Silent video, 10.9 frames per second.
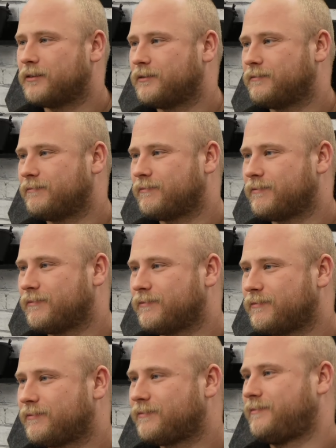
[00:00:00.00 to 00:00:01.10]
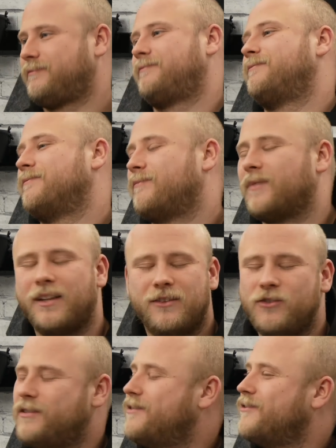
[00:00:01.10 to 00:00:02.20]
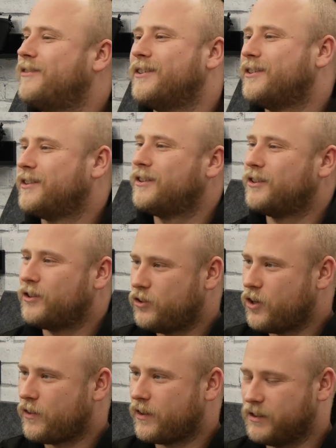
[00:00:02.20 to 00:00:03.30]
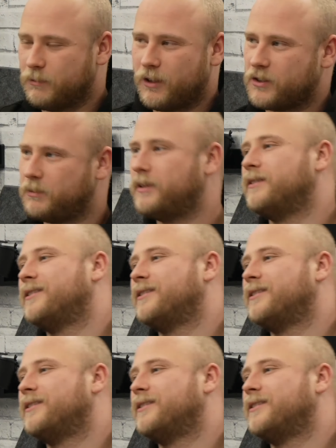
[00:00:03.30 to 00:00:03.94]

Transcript: to upgrade aftermarket if you wanted to do anything cool to. Nothing's impossible.